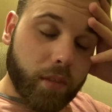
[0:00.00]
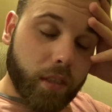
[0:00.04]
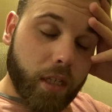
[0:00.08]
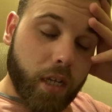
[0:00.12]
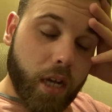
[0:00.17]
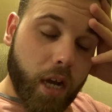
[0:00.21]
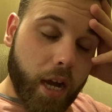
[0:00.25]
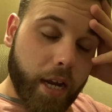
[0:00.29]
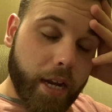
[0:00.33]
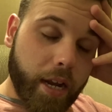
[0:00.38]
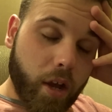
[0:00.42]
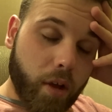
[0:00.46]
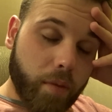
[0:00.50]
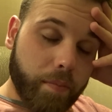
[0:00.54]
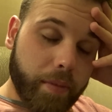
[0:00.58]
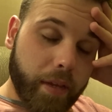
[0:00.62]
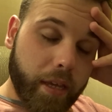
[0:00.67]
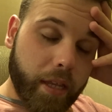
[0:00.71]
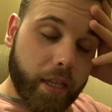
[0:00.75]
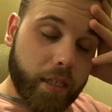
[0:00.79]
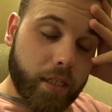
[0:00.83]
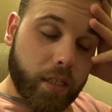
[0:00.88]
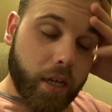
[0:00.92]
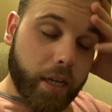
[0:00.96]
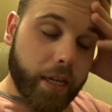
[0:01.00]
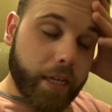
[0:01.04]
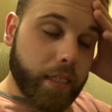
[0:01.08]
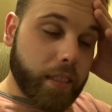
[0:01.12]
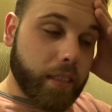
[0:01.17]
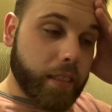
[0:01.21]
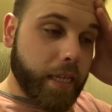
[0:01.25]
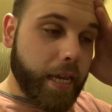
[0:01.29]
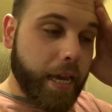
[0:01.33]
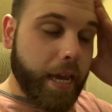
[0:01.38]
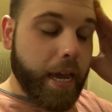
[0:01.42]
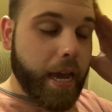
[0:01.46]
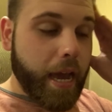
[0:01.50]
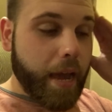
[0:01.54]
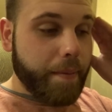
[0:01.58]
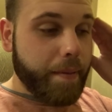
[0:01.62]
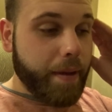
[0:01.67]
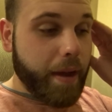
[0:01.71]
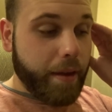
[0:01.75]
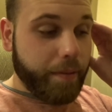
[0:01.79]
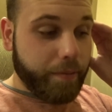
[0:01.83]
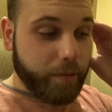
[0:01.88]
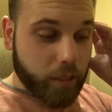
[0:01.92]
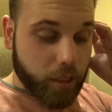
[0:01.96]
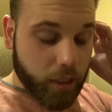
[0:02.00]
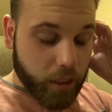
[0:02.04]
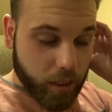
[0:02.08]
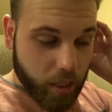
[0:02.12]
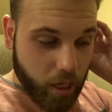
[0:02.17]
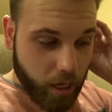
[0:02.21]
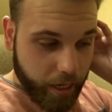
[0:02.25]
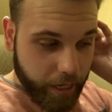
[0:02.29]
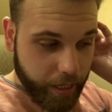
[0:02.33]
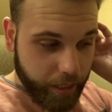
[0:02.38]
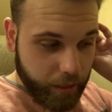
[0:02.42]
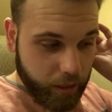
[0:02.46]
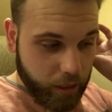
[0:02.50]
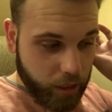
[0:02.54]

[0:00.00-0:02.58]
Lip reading: God help me, that's all I can say. I was just talking